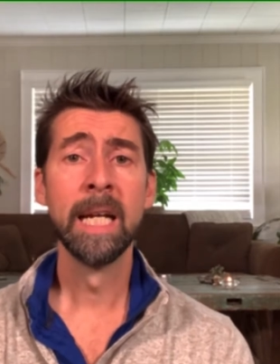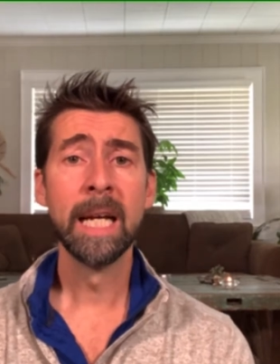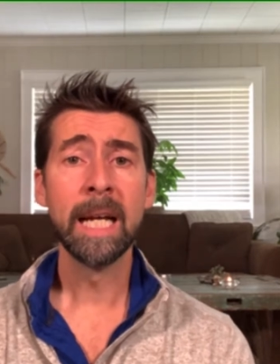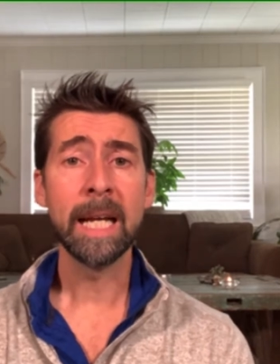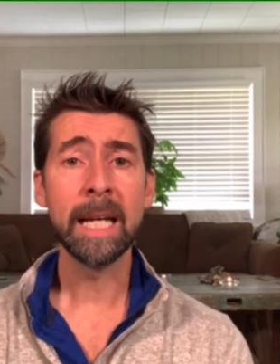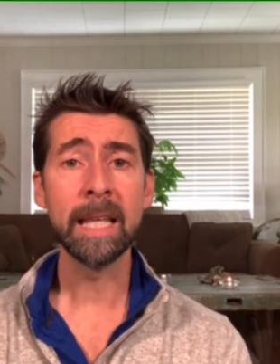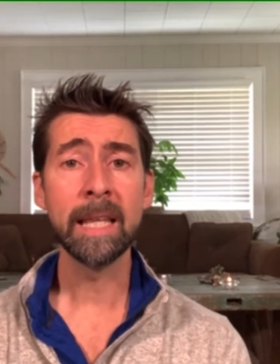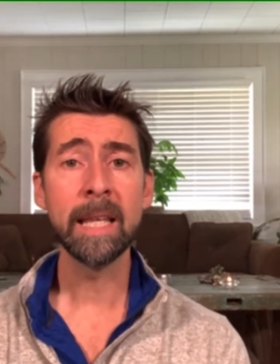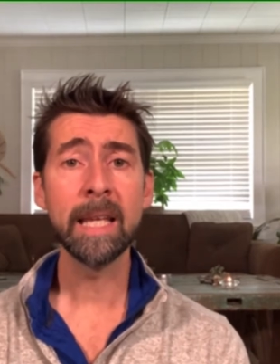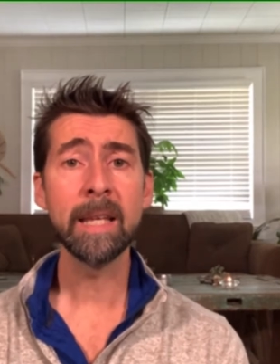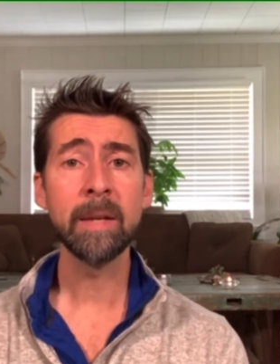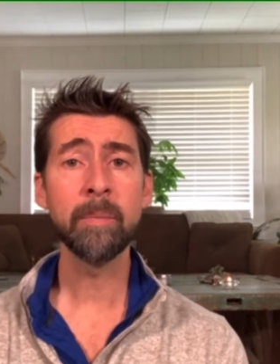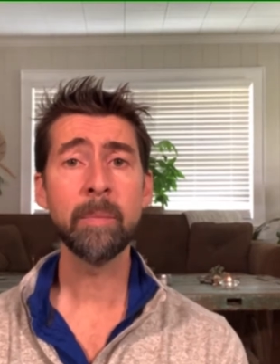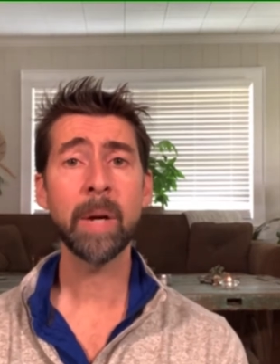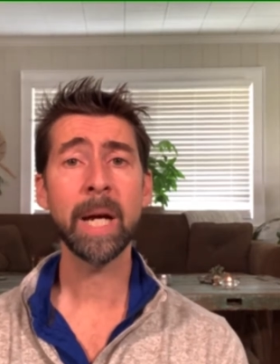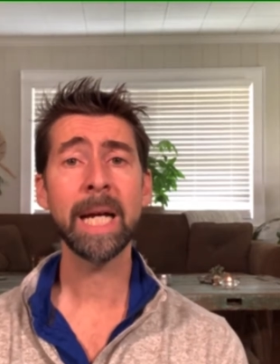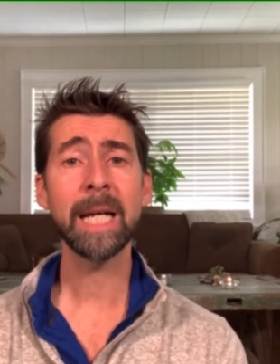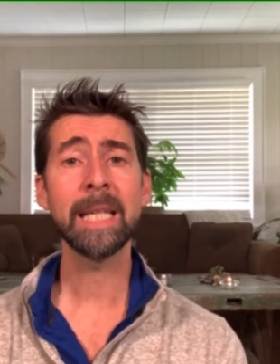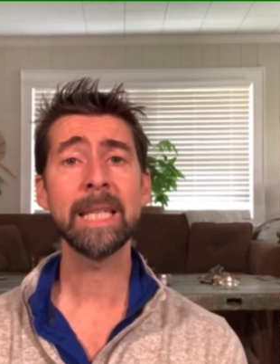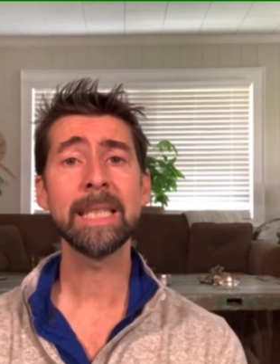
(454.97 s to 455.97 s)
And then
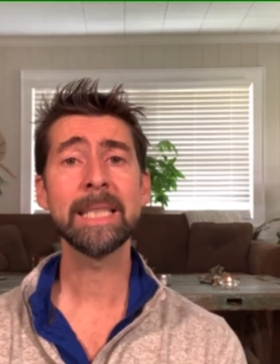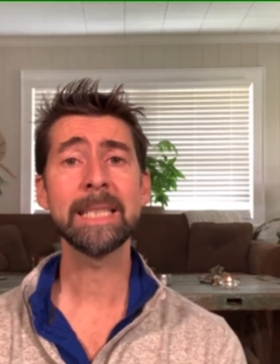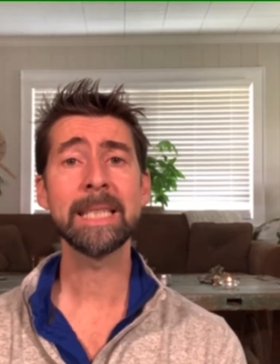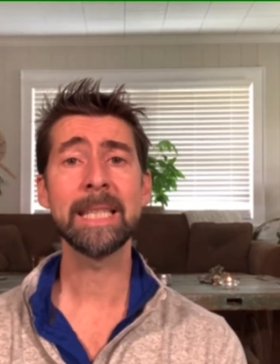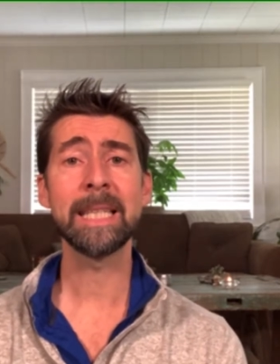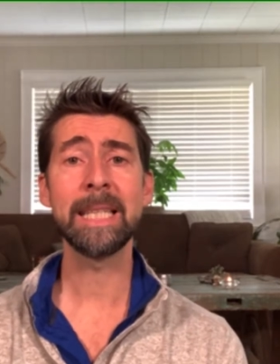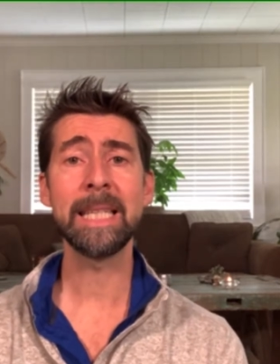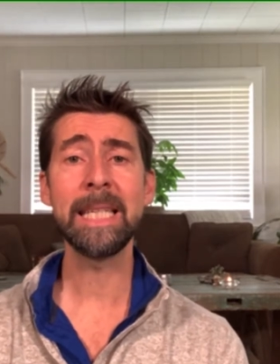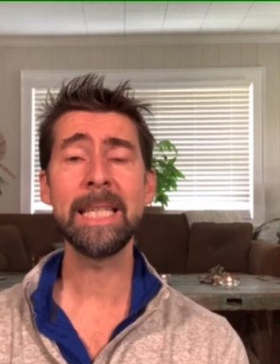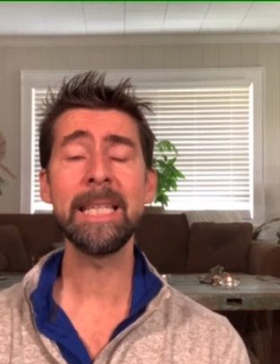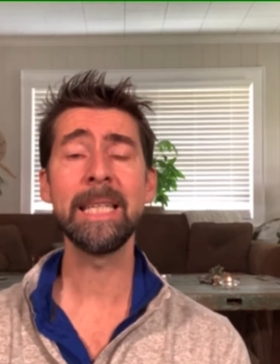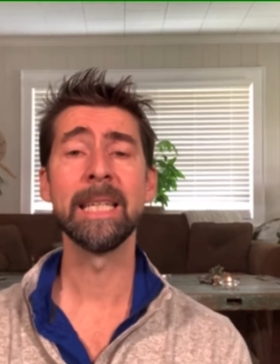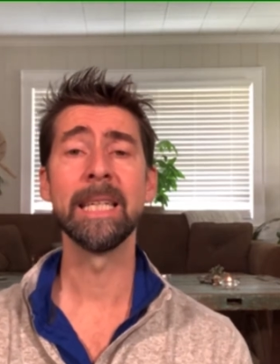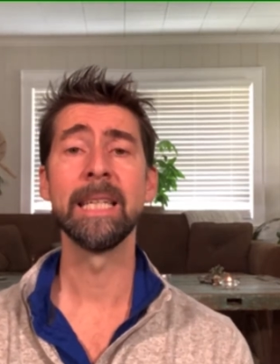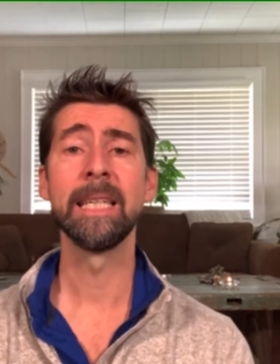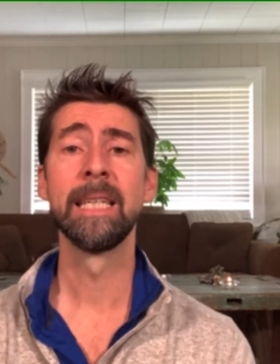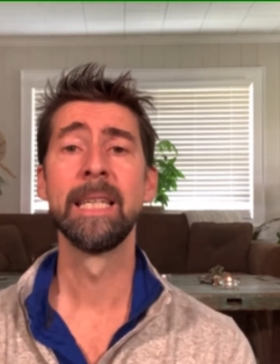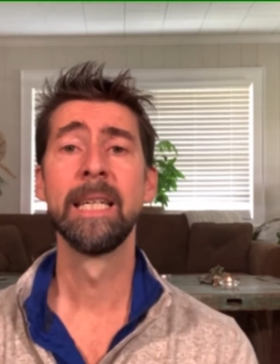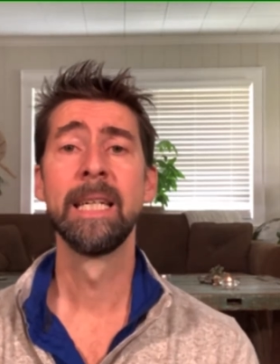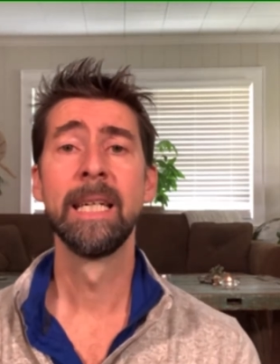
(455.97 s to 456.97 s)
Pallas Athena,
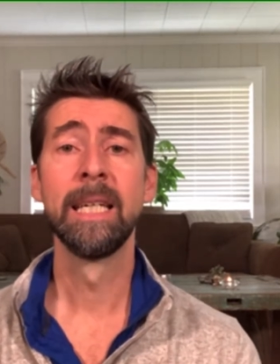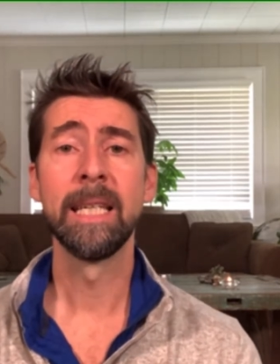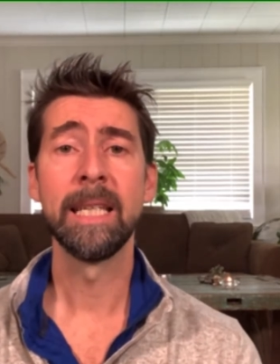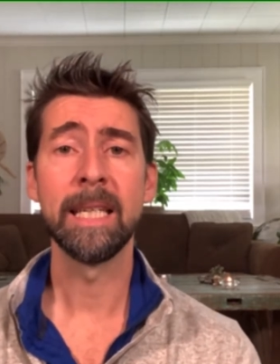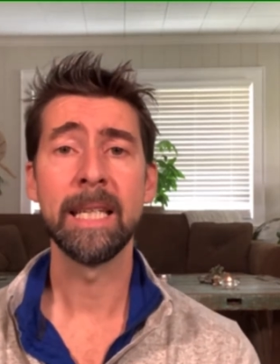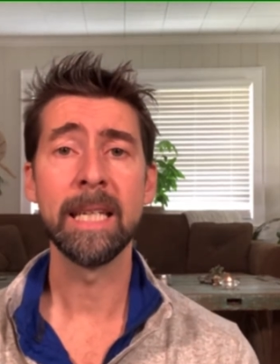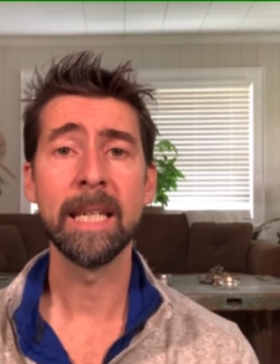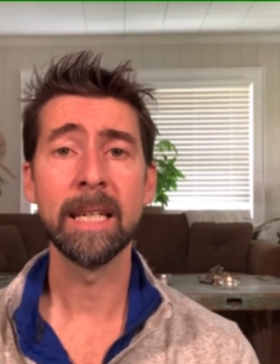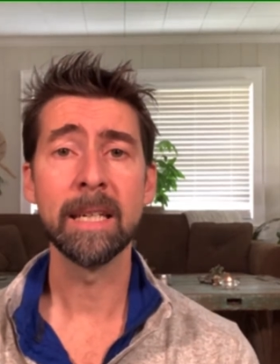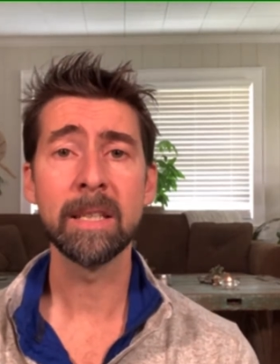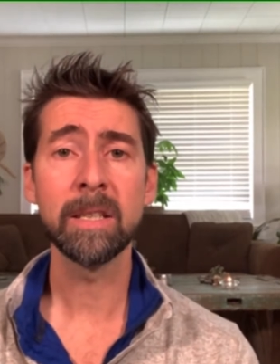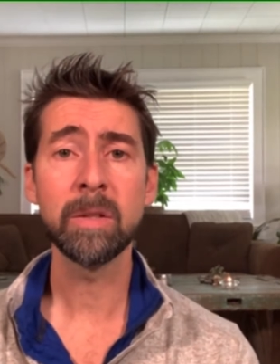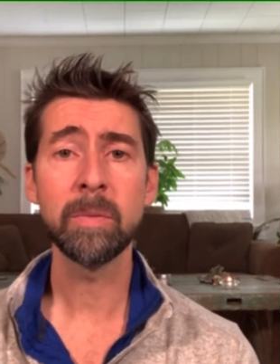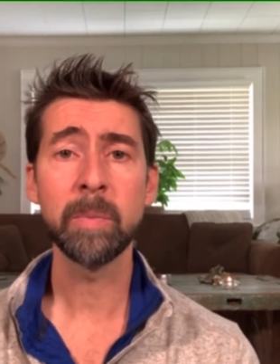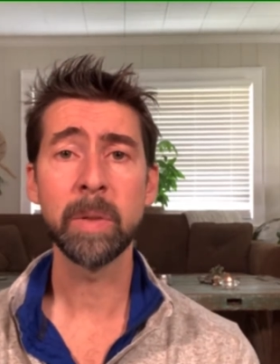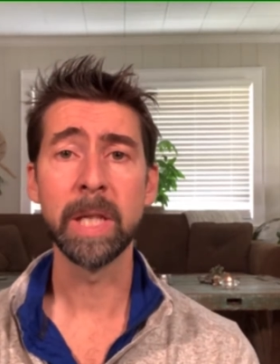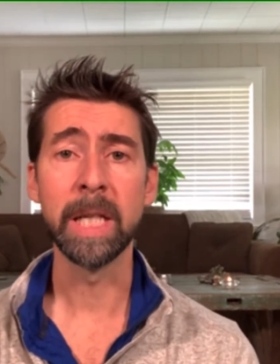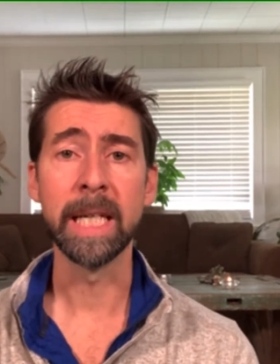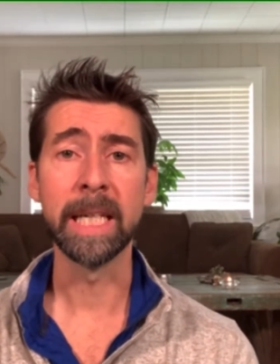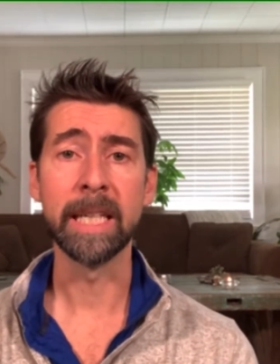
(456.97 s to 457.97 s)
the other
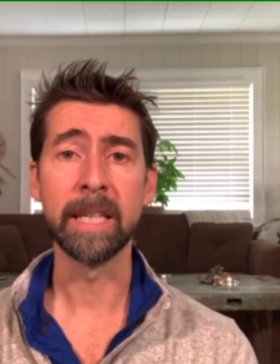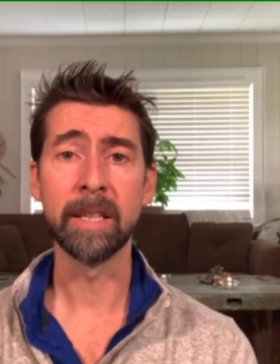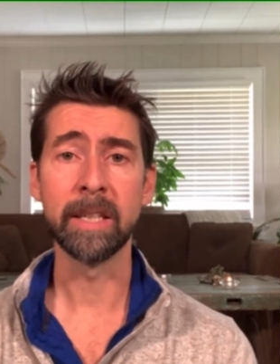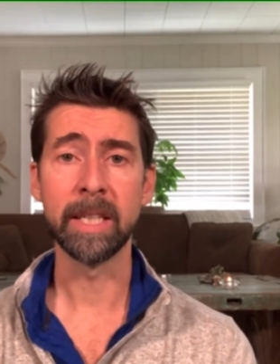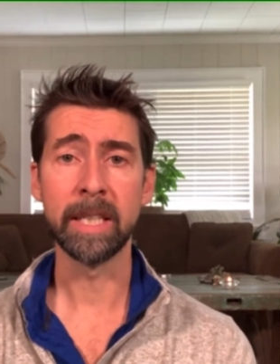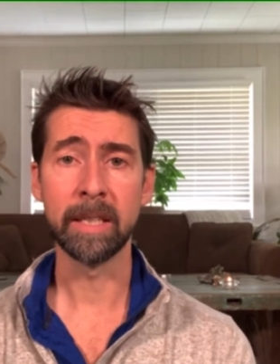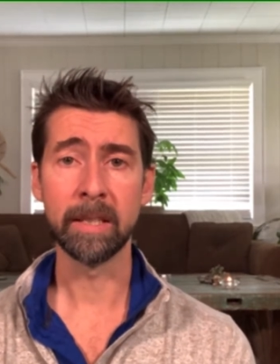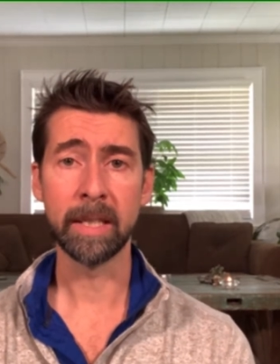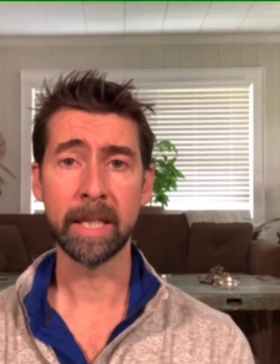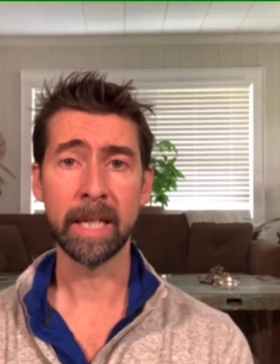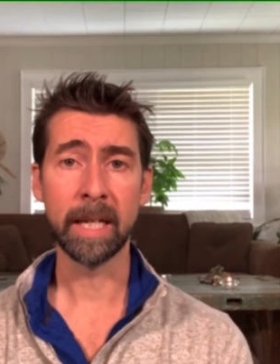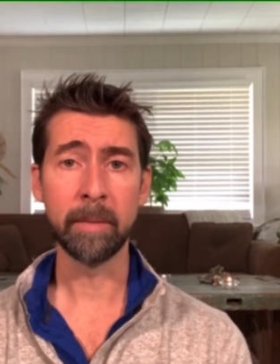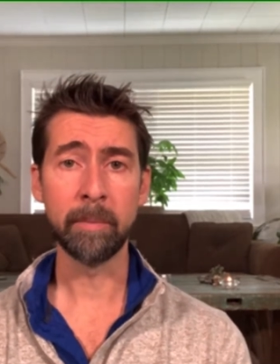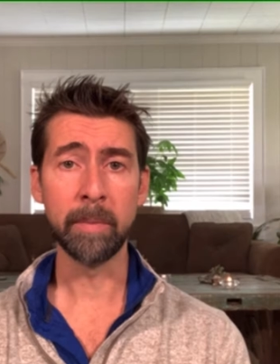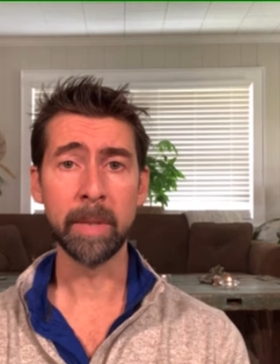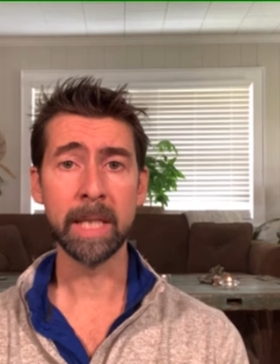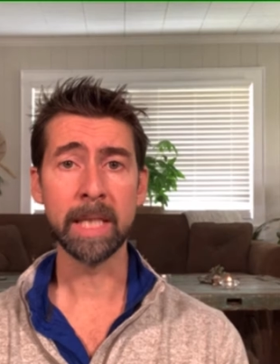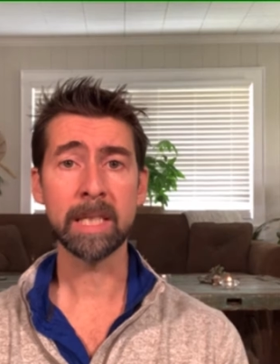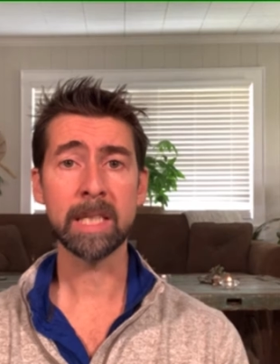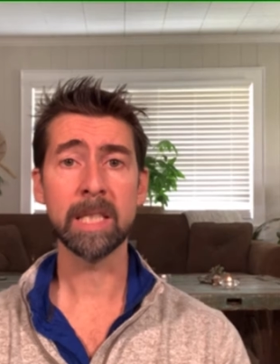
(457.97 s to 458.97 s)
player here that I
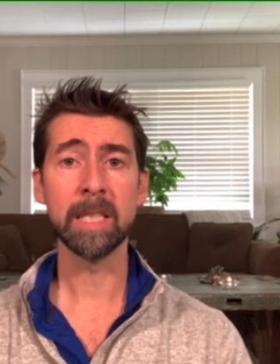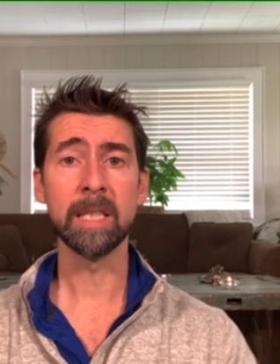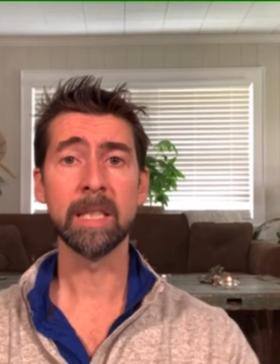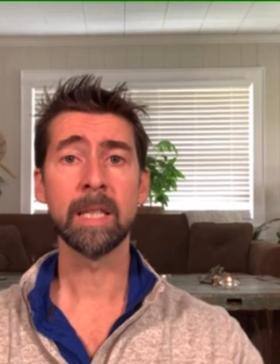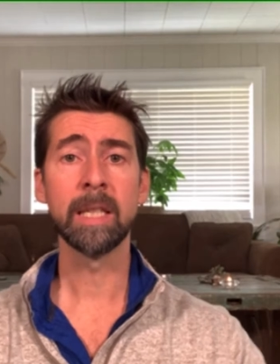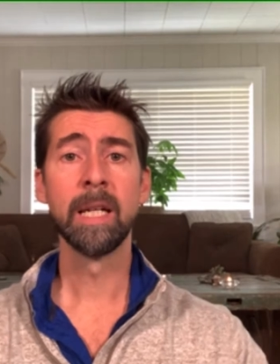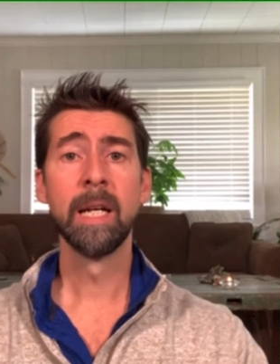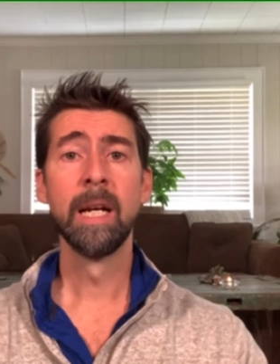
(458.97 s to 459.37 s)
mentioned.